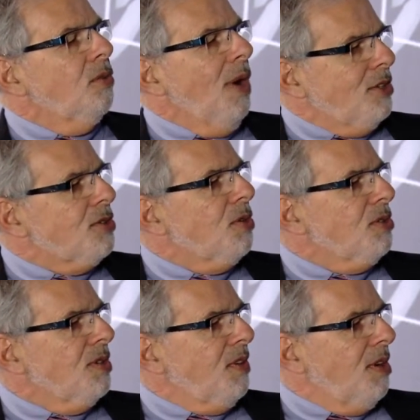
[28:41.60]
graduate
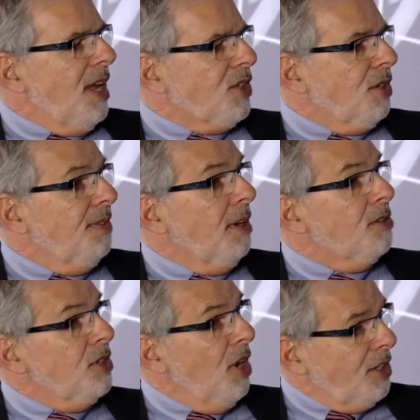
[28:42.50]
schools of international
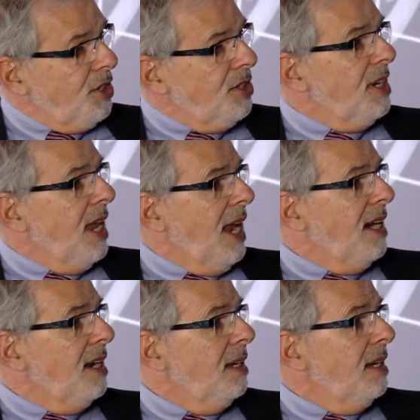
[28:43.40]
affairs, not just in
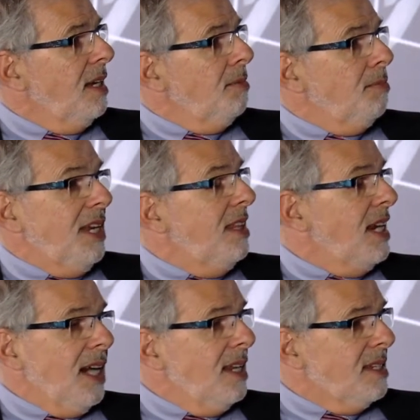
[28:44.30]
Canada, but in the
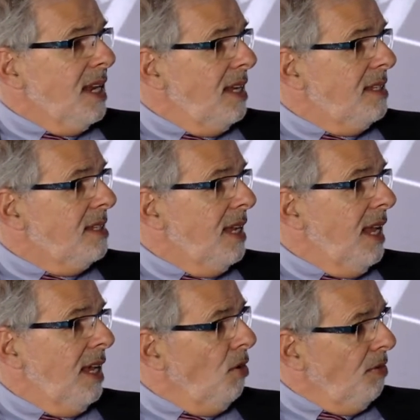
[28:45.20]
United States
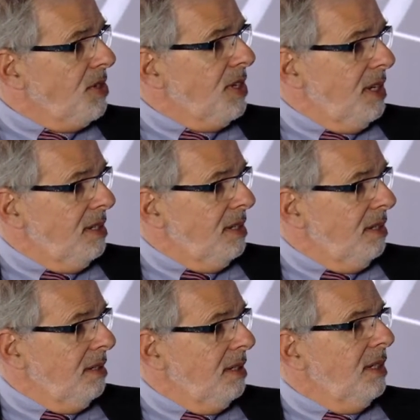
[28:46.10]
and overseas.
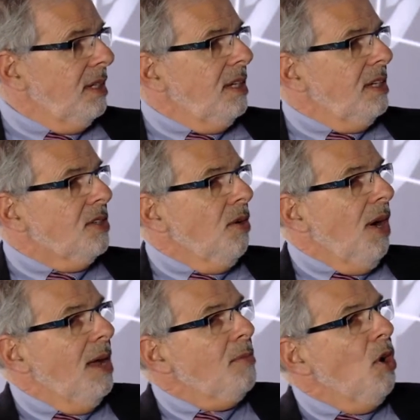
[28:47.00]
So
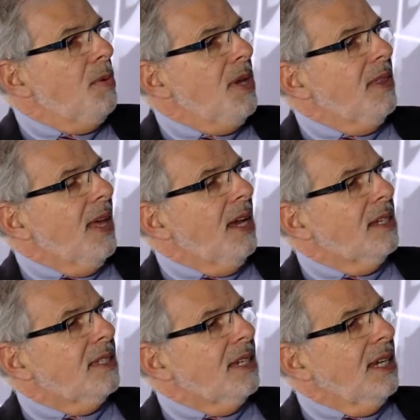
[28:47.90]
I'm hoping
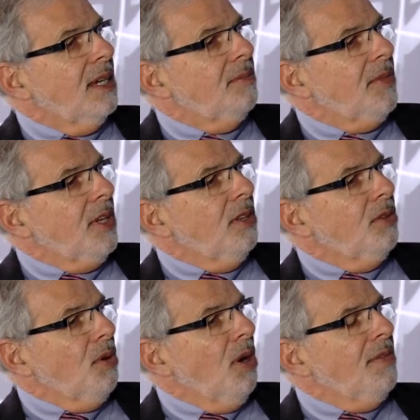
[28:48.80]
that
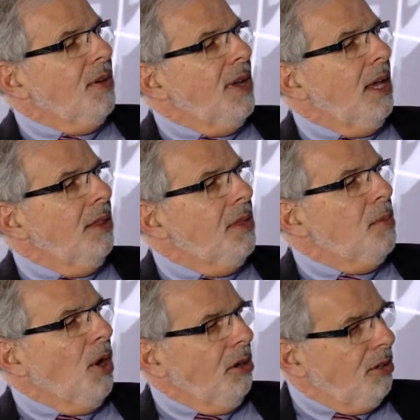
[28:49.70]
through our very healthy
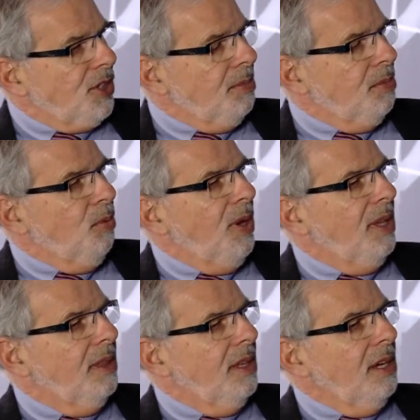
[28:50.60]
partnership
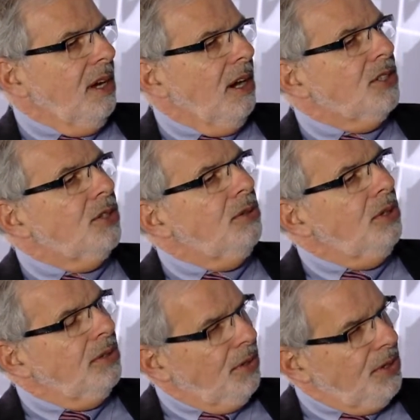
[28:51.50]
with our two
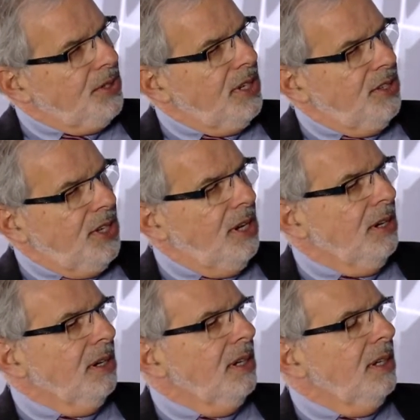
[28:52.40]
universities
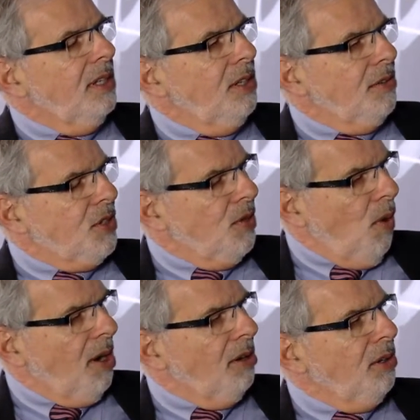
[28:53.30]
here, University of
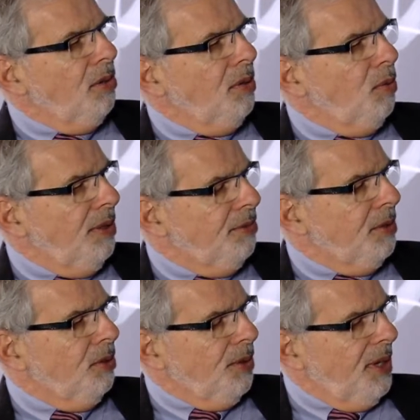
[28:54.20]
Waterloo and
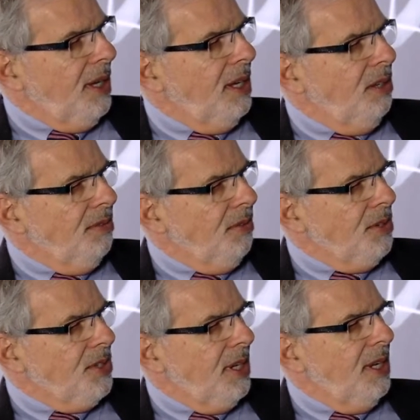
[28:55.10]
Wilfrid Laurier
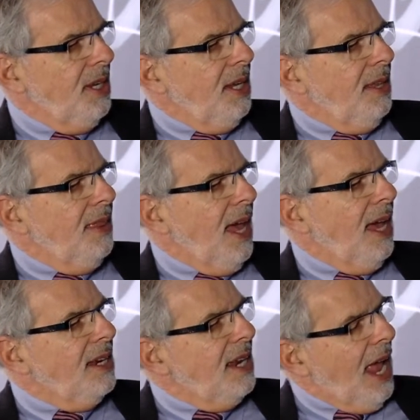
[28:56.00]
University,
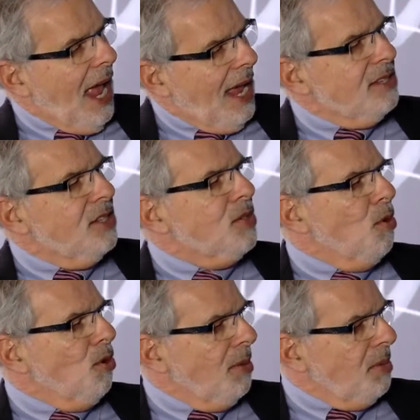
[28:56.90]
that as this
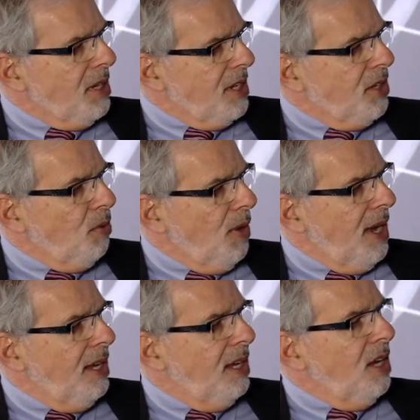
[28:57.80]
program gets
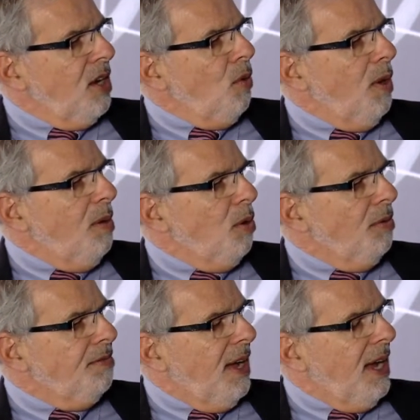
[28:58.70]
underway, we
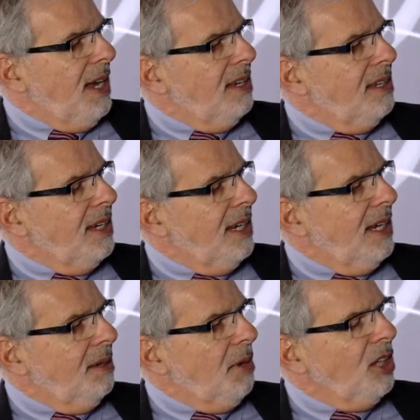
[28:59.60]
will find
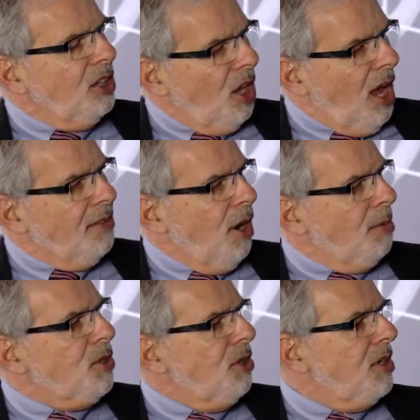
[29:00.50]
a lot of
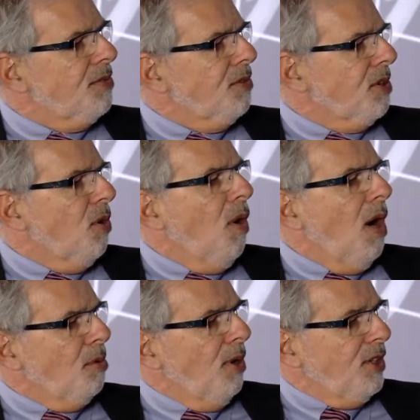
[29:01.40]
opportunities for
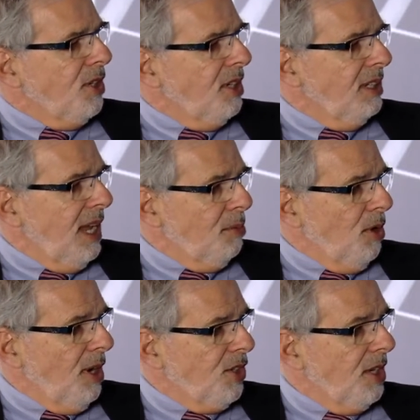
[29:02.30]
cooperation and
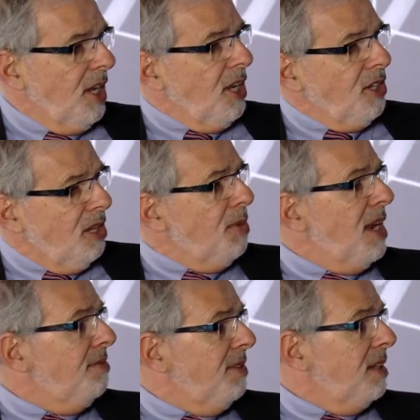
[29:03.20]
collaboration to the
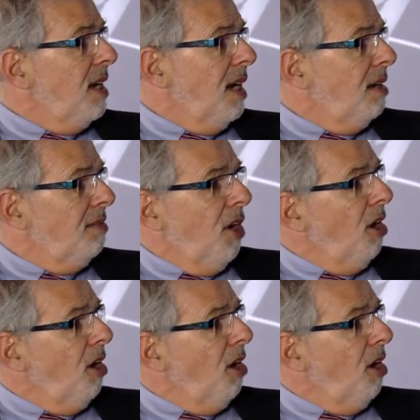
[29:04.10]
benefit of